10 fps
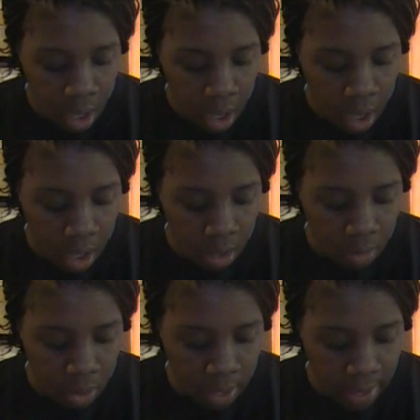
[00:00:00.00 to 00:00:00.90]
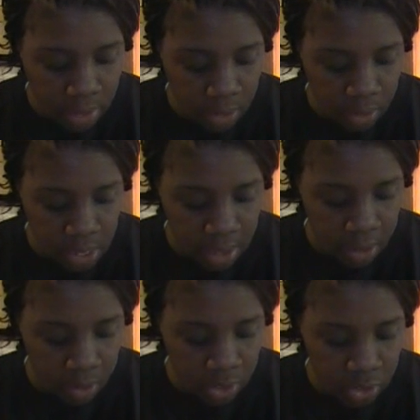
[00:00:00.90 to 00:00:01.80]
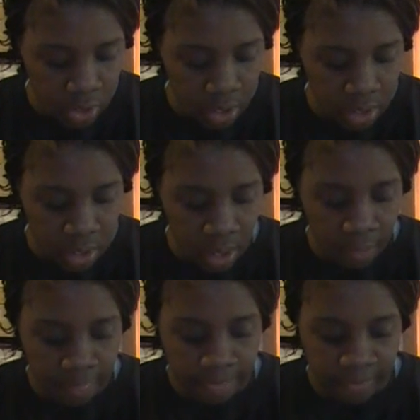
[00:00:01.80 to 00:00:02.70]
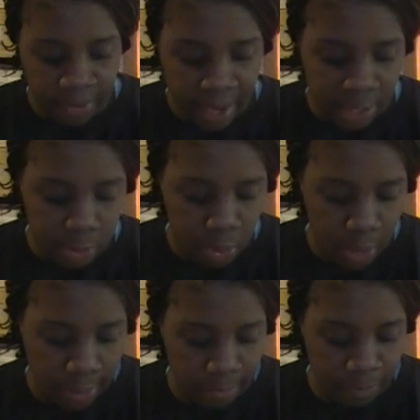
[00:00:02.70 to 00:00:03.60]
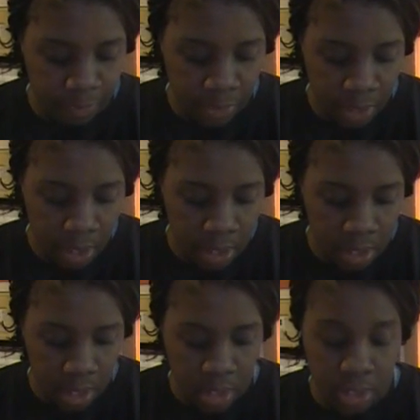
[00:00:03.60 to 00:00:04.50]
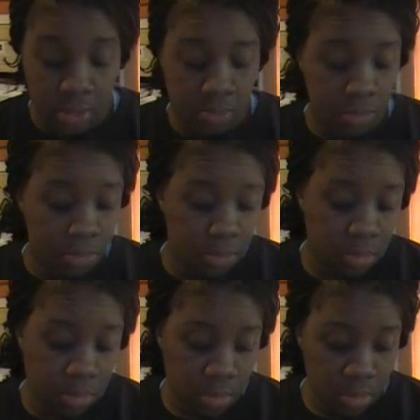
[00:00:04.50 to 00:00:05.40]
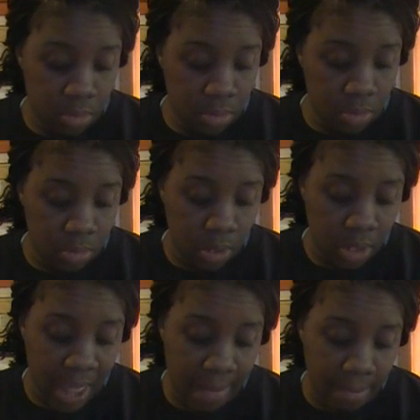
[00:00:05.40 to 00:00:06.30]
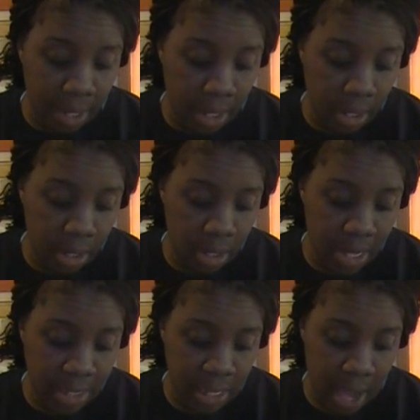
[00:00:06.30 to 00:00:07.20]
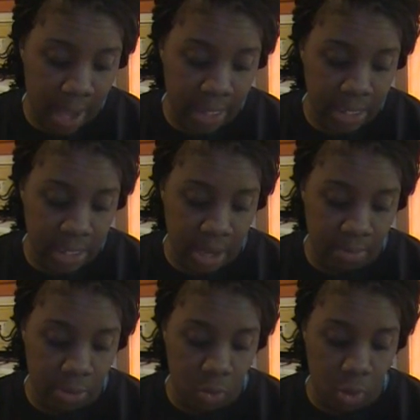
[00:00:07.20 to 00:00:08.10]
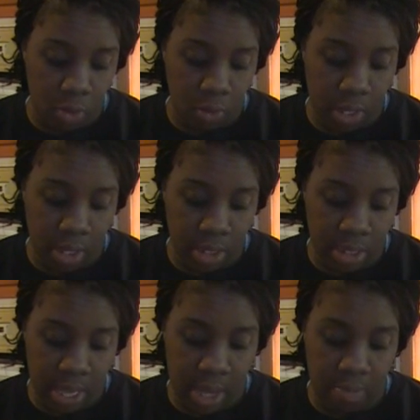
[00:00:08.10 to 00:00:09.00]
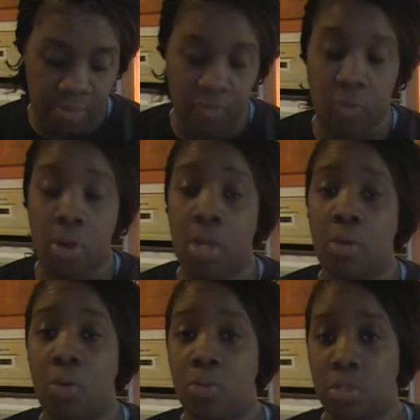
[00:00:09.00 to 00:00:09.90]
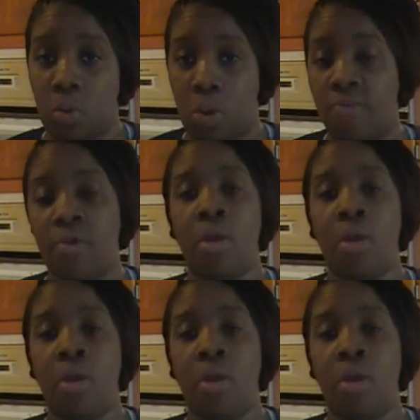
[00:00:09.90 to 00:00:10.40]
Okay, so her second question is Flashpoint. Does that mean that's the highest temp the oil can stand before it goes off?